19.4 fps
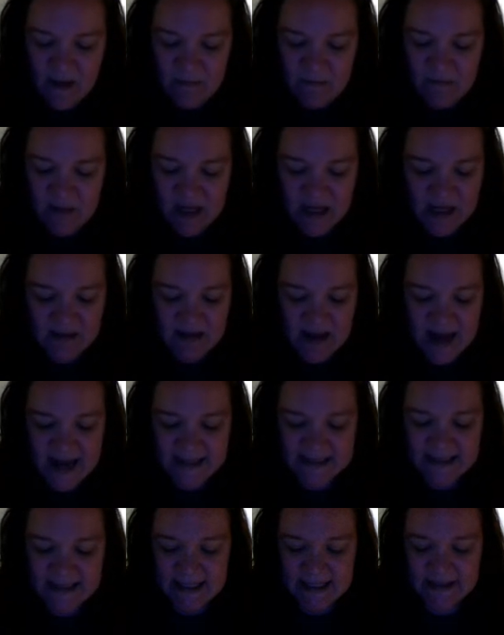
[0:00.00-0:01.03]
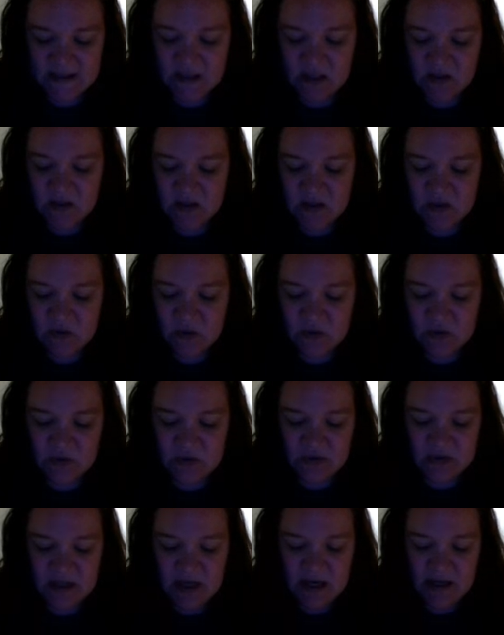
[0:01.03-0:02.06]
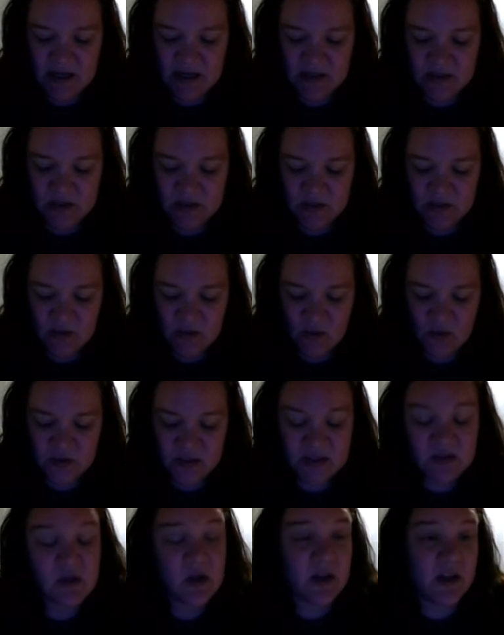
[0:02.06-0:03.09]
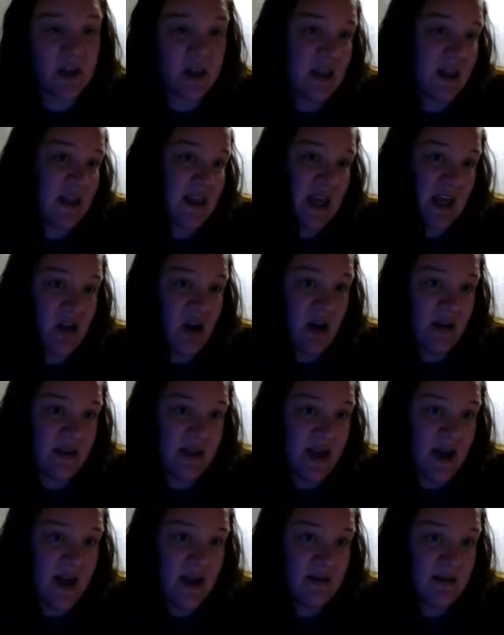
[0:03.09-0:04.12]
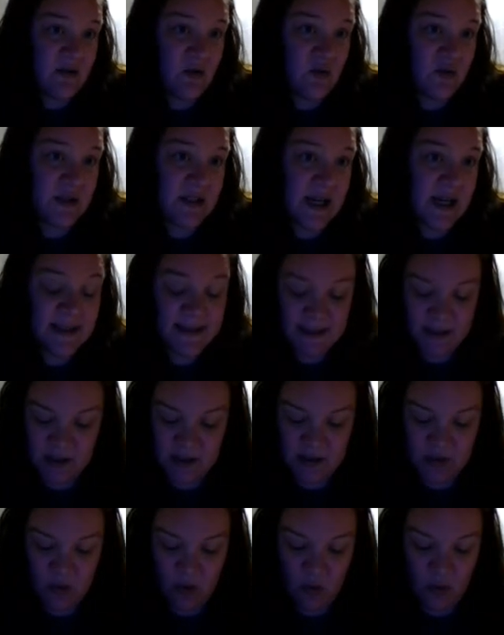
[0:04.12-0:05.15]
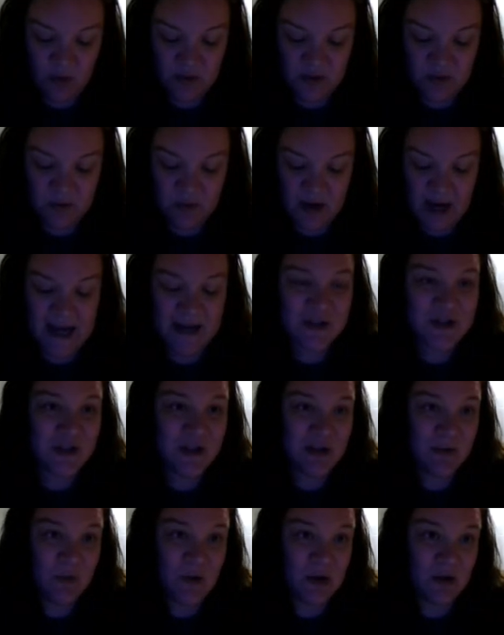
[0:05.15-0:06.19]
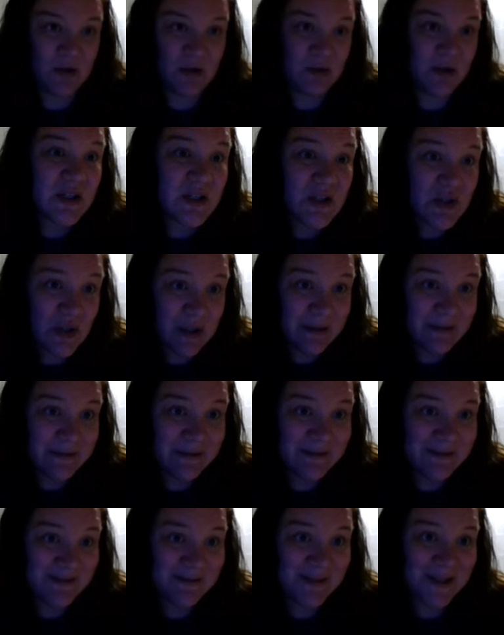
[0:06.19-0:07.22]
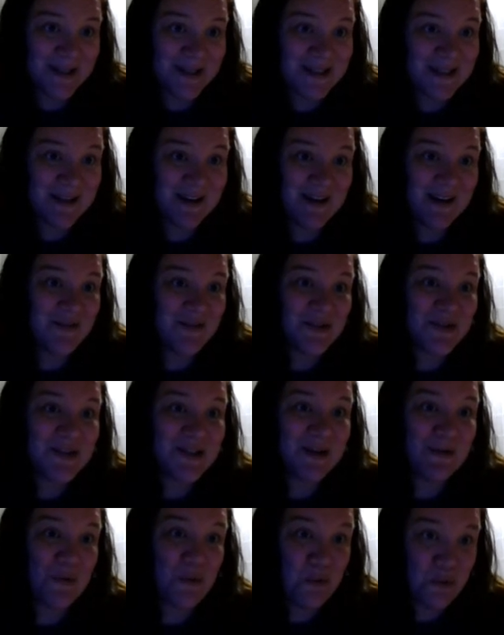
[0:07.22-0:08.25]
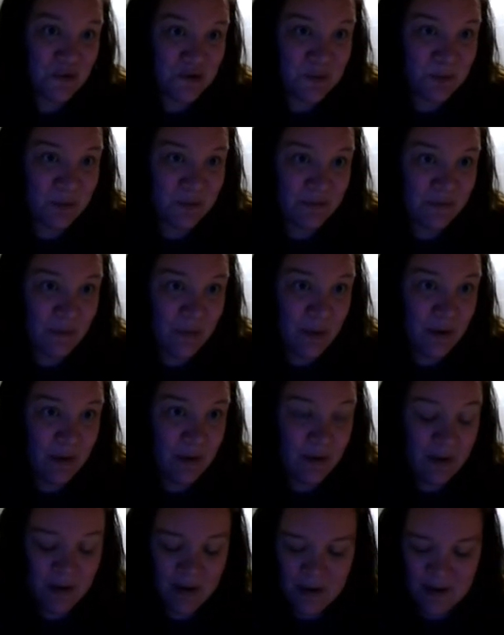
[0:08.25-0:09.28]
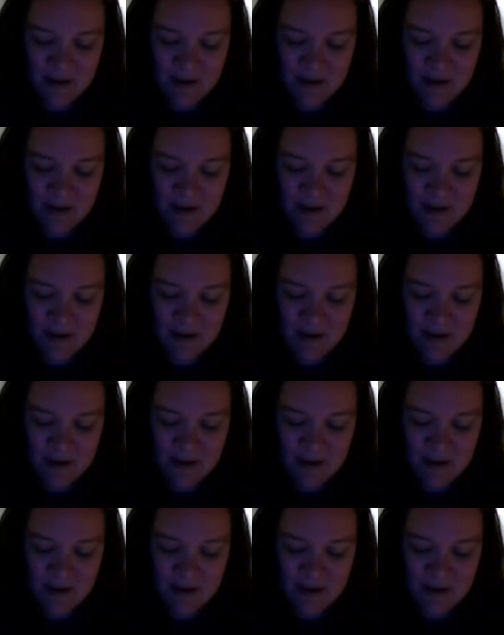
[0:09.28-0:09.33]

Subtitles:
And many of the Aztecs thought the soldiers and they thought that Cortez and his horse were actually one creature because they'd never seen a horse before.